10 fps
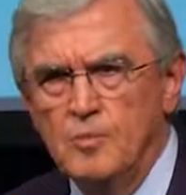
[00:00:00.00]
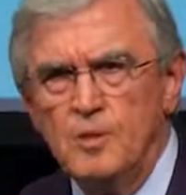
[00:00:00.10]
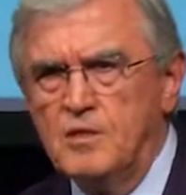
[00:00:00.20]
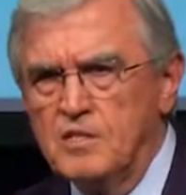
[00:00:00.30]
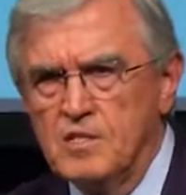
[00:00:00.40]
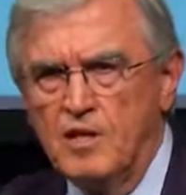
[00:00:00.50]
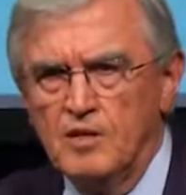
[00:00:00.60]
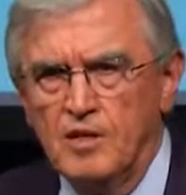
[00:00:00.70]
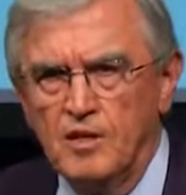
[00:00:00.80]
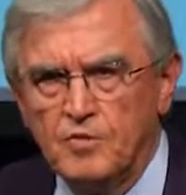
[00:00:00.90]
but there is
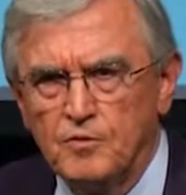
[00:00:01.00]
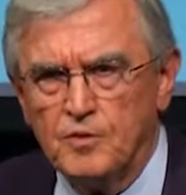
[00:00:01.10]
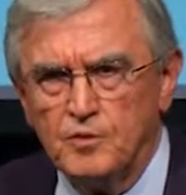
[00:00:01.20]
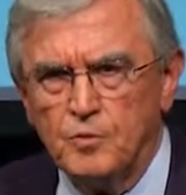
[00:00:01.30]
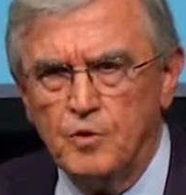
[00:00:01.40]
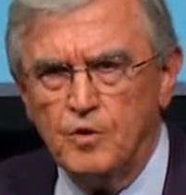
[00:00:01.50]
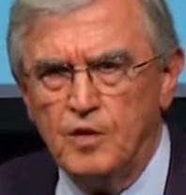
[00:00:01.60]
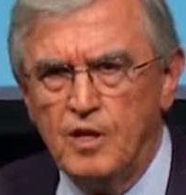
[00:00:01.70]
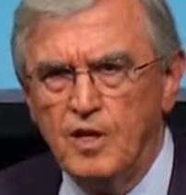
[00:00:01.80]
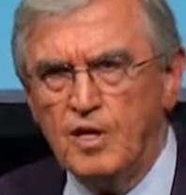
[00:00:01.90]
nothing left of his
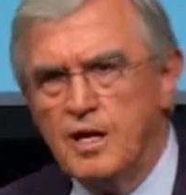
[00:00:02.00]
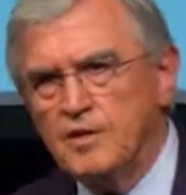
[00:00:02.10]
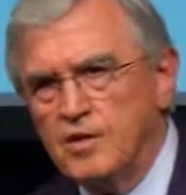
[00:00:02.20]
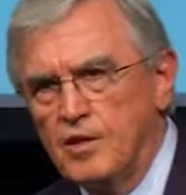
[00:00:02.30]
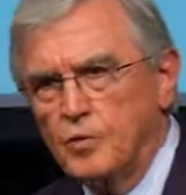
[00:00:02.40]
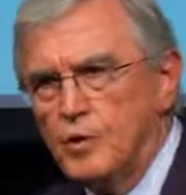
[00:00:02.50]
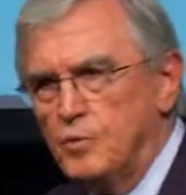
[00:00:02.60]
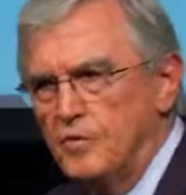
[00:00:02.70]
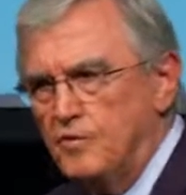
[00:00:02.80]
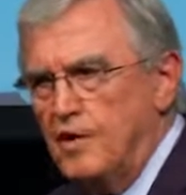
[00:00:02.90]
work other than what
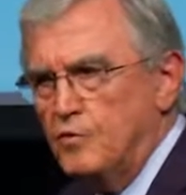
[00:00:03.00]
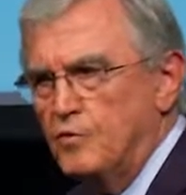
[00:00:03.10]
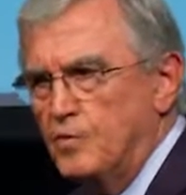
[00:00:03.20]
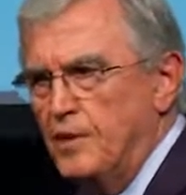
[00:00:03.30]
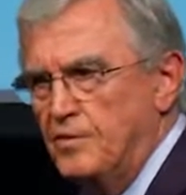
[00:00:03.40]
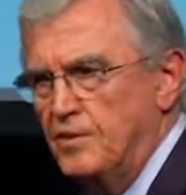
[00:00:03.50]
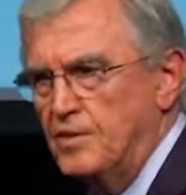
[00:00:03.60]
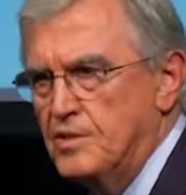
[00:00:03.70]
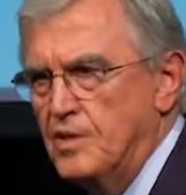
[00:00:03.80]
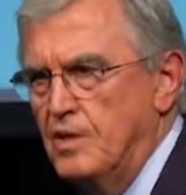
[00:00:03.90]
we found from
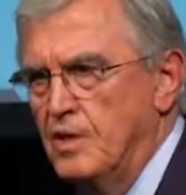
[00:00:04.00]
others.